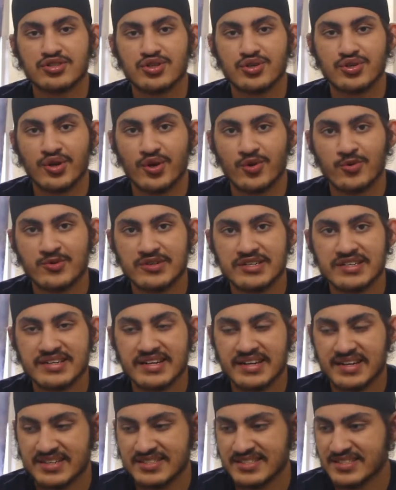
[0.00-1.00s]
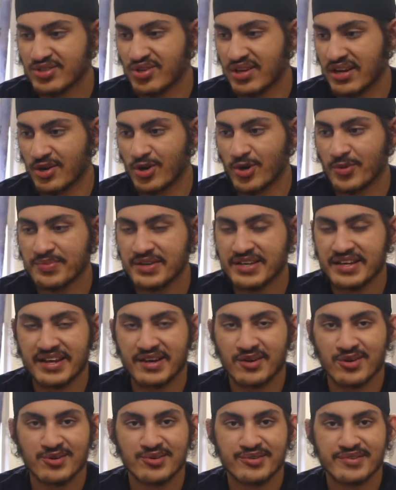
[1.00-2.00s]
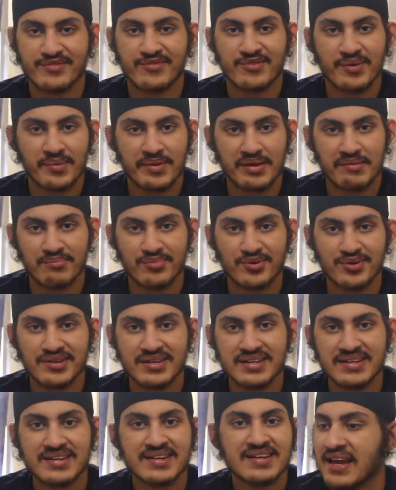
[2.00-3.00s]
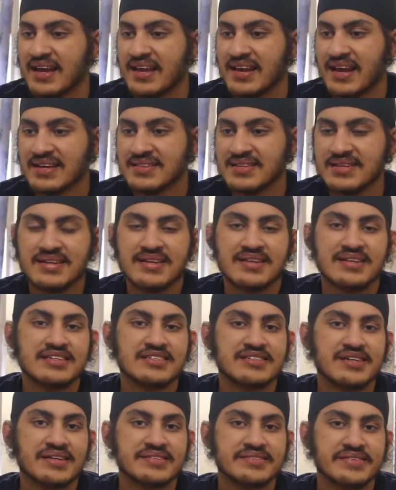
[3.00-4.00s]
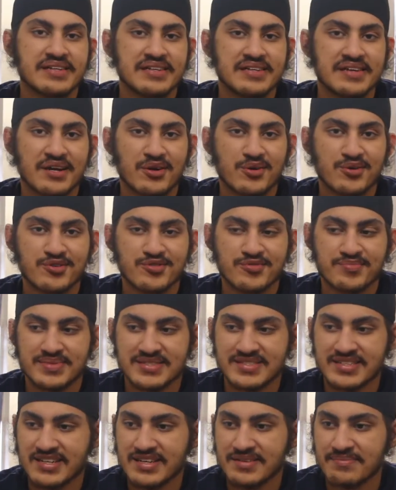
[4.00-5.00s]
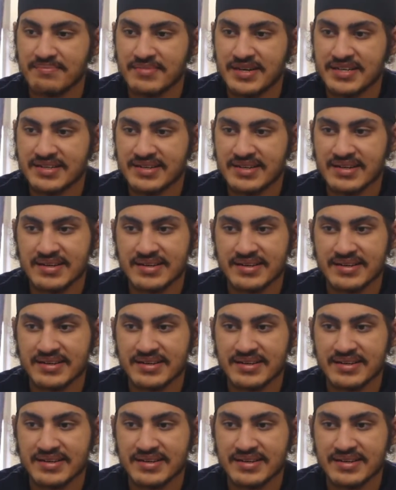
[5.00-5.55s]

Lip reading: Show Your Work, and I just like copied that quote from that book. And I think essentially that quote basically meant